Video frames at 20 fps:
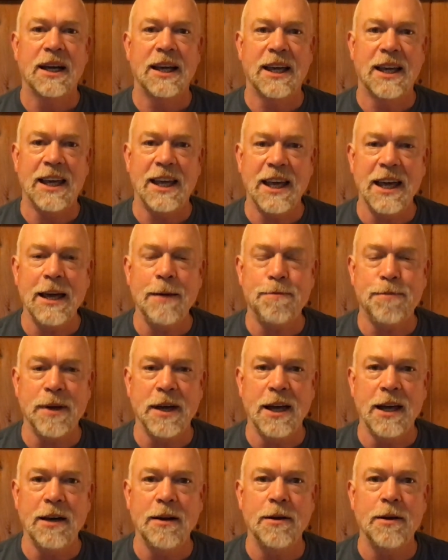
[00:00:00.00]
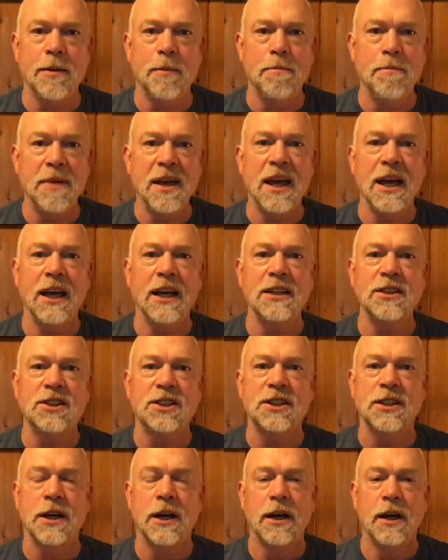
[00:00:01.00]
Keeping
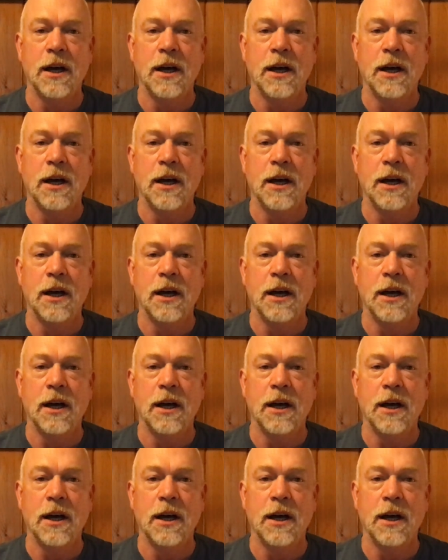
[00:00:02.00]
means